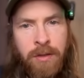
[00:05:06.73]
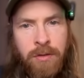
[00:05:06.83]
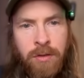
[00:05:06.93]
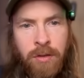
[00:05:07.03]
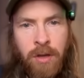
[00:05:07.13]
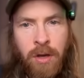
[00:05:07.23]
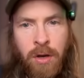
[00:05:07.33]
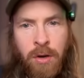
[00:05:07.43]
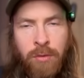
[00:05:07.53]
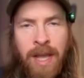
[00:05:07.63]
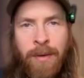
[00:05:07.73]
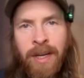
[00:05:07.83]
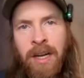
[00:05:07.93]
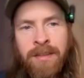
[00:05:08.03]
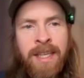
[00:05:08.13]
So now we're
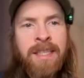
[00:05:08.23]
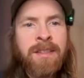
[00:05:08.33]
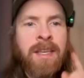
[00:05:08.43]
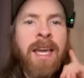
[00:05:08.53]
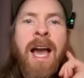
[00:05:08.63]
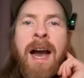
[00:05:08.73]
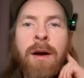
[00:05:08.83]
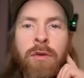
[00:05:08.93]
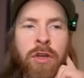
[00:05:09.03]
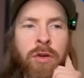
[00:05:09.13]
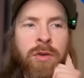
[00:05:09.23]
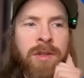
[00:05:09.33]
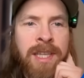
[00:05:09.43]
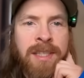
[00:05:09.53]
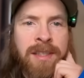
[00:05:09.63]
kind of testing how
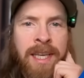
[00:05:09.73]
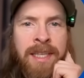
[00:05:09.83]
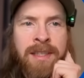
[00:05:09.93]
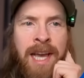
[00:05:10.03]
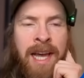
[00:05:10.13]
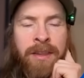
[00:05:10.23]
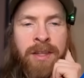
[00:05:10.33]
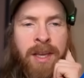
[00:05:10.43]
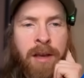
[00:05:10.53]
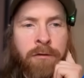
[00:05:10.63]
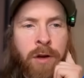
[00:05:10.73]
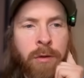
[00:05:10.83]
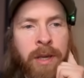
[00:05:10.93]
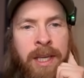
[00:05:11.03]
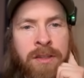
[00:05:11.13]
good this is at uh,
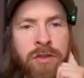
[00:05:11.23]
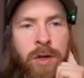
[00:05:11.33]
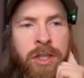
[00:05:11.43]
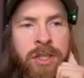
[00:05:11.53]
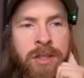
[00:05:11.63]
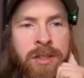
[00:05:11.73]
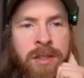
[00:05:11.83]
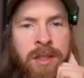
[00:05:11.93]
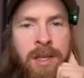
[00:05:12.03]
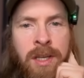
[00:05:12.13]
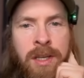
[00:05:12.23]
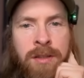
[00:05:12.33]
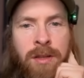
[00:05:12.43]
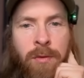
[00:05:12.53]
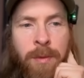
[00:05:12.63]
following instructions.
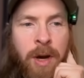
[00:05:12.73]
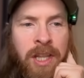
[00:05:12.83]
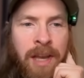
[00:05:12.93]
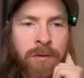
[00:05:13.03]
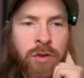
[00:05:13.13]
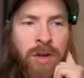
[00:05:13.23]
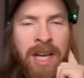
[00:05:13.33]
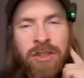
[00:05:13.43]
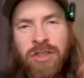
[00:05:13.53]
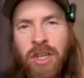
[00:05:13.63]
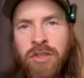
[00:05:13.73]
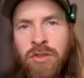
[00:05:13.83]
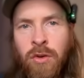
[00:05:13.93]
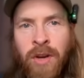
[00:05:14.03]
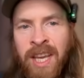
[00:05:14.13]
So we might have to
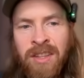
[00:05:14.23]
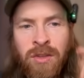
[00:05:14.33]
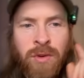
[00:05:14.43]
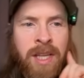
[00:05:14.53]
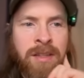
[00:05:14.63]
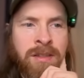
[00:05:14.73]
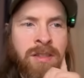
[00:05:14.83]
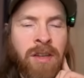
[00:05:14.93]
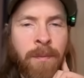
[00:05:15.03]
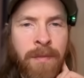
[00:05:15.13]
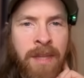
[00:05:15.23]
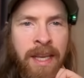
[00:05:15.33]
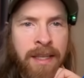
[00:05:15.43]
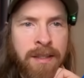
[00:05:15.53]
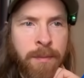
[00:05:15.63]
adjust or iterate some
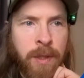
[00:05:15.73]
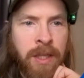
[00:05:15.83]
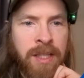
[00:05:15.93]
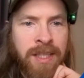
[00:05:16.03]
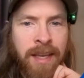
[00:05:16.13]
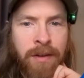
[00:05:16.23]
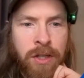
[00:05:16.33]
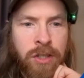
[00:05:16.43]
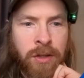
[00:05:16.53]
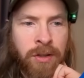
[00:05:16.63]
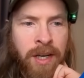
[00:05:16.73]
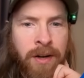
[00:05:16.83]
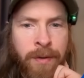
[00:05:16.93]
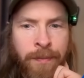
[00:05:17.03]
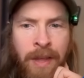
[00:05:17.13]
things, but let's give it a shot
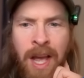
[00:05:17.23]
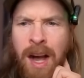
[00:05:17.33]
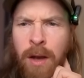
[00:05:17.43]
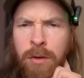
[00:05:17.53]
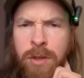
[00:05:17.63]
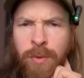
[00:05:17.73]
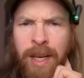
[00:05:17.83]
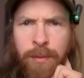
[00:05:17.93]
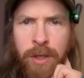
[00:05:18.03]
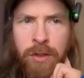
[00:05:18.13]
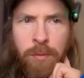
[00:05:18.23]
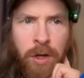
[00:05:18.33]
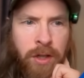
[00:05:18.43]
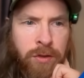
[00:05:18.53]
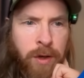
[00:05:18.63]
here. I also really wanted to
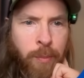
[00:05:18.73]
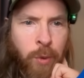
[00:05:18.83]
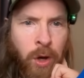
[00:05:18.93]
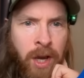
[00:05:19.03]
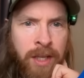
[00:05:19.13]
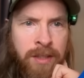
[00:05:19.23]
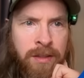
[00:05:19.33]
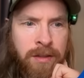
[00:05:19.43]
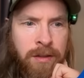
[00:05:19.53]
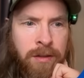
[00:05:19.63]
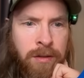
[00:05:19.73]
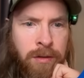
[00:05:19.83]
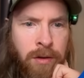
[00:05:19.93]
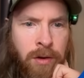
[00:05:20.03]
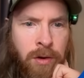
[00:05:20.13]
monitor the price,
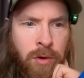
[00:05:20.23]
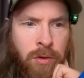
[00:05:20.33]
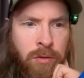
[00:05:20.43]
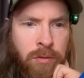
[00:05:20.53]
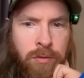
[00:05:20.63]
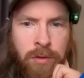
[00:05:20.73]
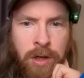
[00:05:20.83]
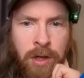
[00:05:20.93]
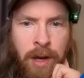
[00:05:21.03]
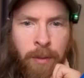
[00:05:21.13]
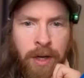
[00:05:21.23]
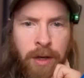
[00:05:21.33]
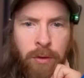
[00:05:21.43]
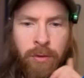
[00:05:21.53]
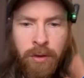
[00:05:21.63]
so uh, I'm gonna
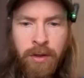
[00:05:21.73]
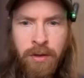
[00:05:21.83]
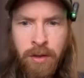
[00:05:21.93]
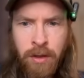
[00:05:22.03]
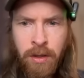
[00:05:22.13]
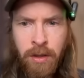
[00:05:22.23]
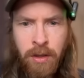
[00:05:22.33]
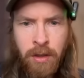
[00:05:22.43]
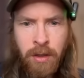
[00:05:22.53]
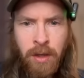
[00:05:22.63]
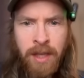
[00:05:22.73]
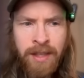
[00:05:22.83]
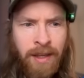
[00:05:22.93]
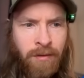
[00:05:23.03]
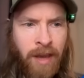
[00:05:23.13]
look. I
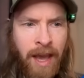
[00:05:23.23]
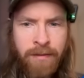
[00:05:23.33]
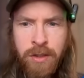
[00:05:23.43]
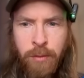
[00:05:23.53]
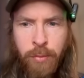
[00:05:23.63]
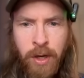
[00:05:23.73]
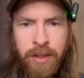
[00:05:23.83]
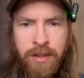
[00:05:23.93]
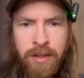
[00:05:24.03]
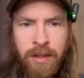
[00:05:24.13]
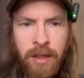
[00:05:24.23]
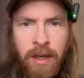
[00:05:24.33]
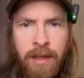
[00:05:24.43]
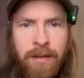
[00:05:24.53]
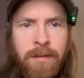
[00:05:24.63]
think we have some price,
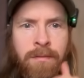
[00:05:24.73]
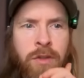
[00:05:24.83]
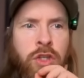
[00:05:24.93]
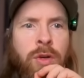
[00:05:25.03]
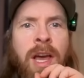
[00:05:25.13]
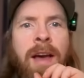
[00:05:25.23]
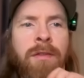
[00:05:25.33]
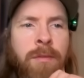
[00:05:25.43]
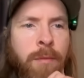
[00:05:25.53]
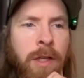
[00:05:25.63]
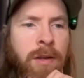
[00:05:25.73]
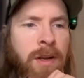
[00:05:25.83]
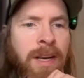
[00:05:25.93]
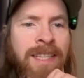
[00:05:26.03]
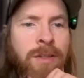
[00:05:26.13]
uh, we should have, but
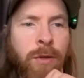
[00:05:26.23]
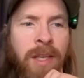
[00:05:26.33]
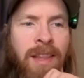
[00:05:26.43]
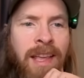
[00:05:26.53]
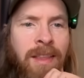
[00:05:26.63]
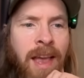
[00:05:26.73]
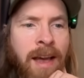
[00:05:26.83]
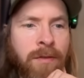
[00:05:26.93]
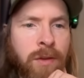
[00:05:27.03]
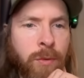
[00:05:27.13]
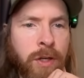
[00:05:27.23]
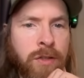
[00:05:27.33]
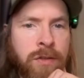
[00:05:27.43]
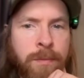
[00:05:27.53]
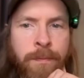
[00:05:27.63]
uh, let's look at that afterwards.